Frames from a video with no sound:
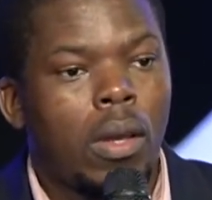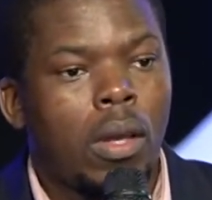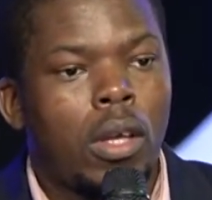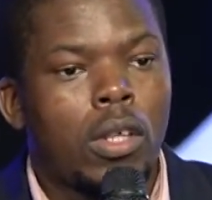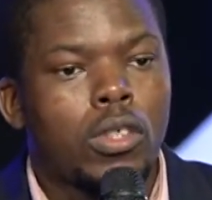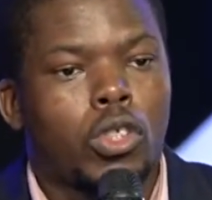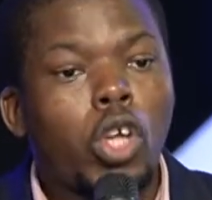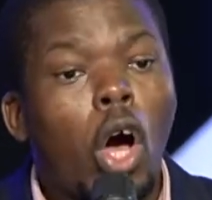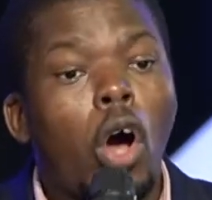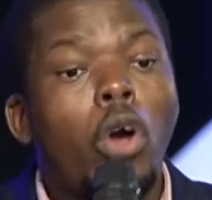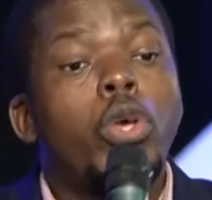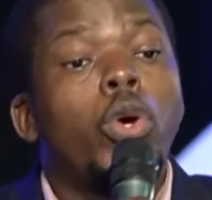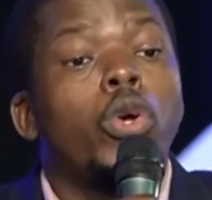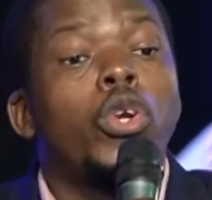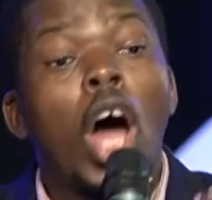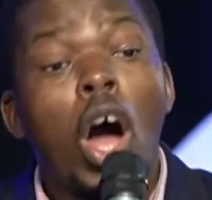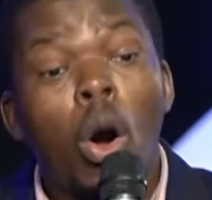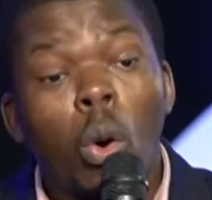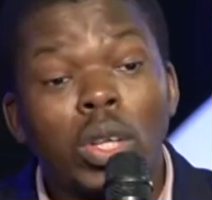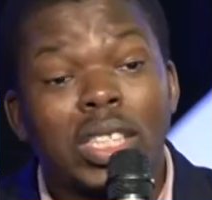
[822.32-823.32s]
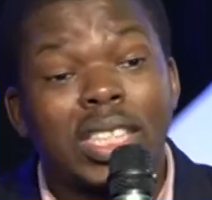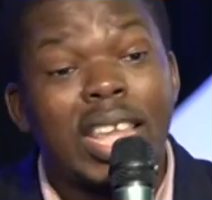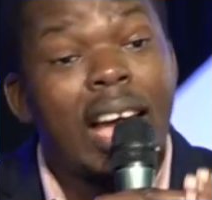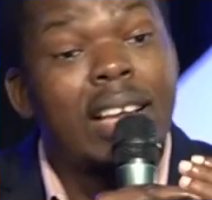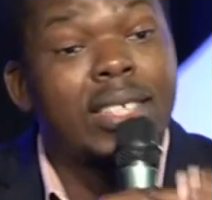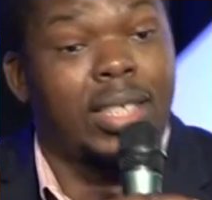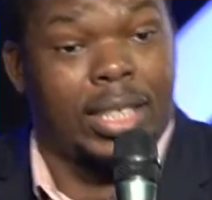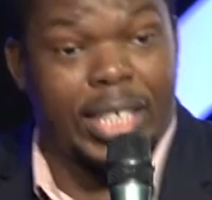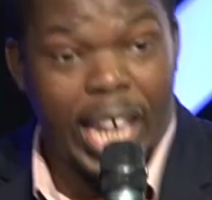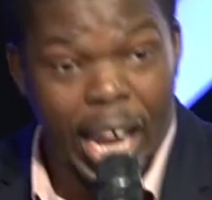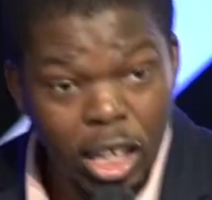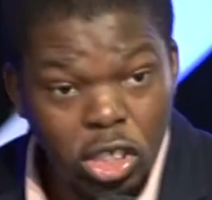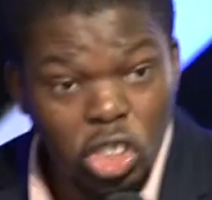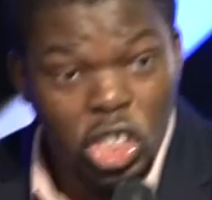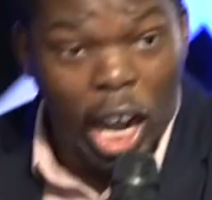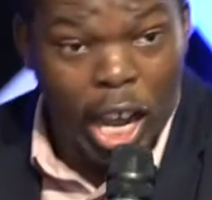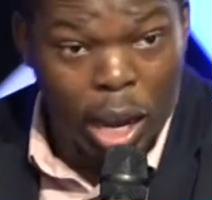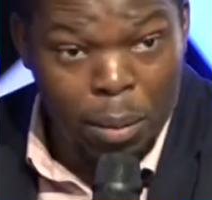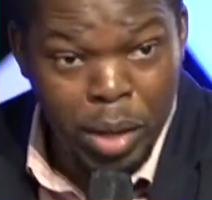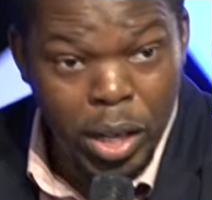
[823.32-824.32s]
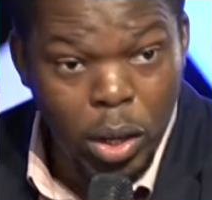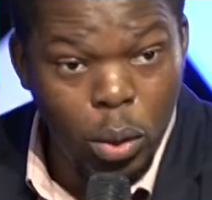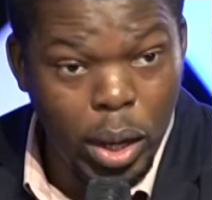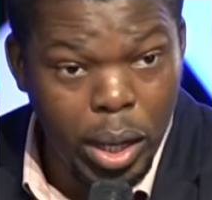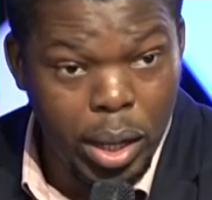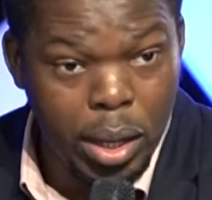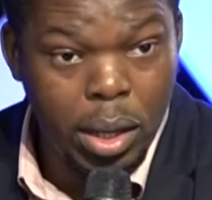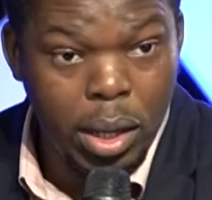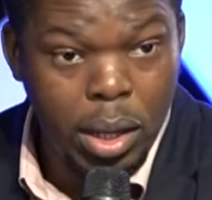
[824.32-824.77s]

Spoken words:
so you know that there is danger emlilweni.